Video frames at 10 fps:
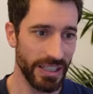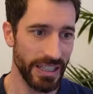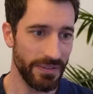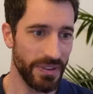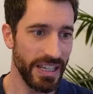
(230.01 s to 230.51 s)

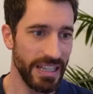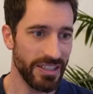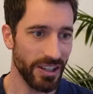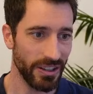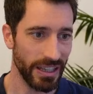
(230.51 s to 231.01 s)
if these
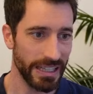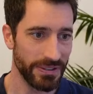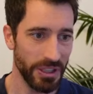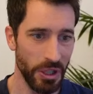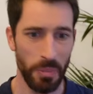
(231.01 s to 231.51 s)
are
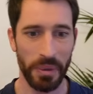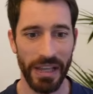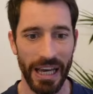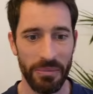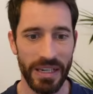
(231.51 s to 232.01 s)
left open,
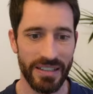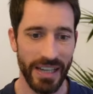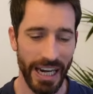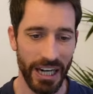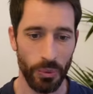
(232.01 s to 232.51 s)
that means the
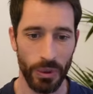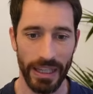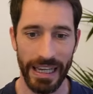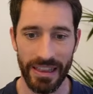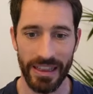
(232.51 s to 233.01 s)
air will
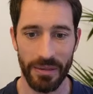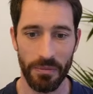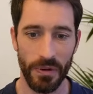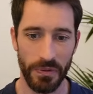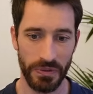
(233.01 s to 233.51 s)
hit them
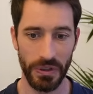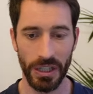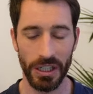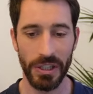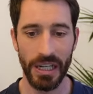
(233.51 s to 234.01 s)
full
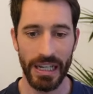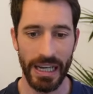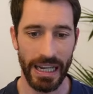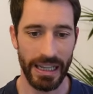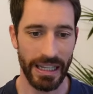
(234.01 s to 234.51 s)
on
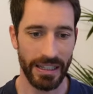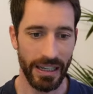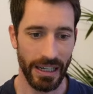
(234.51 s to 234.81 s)
and then